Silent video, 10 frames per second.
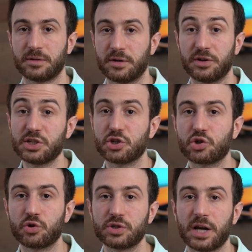research
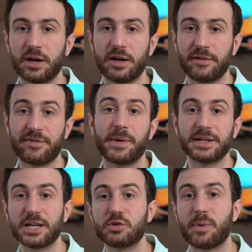course uh, from
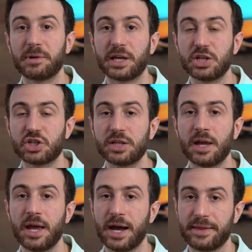idea to publication
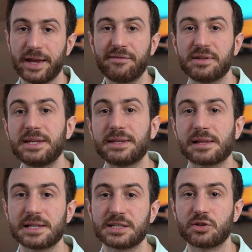and I have a detailed
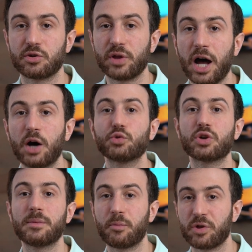lesson on how to
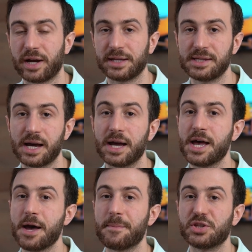come up with idea.
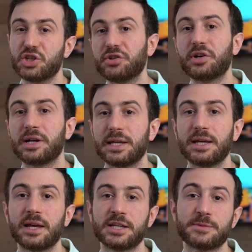But
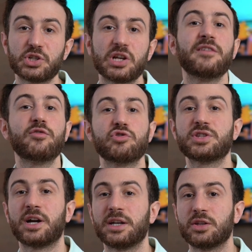generally, especially if you're
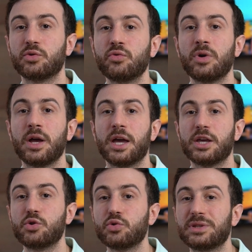starting new,
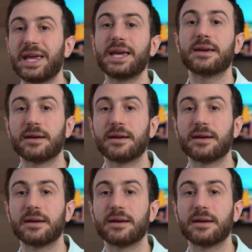you take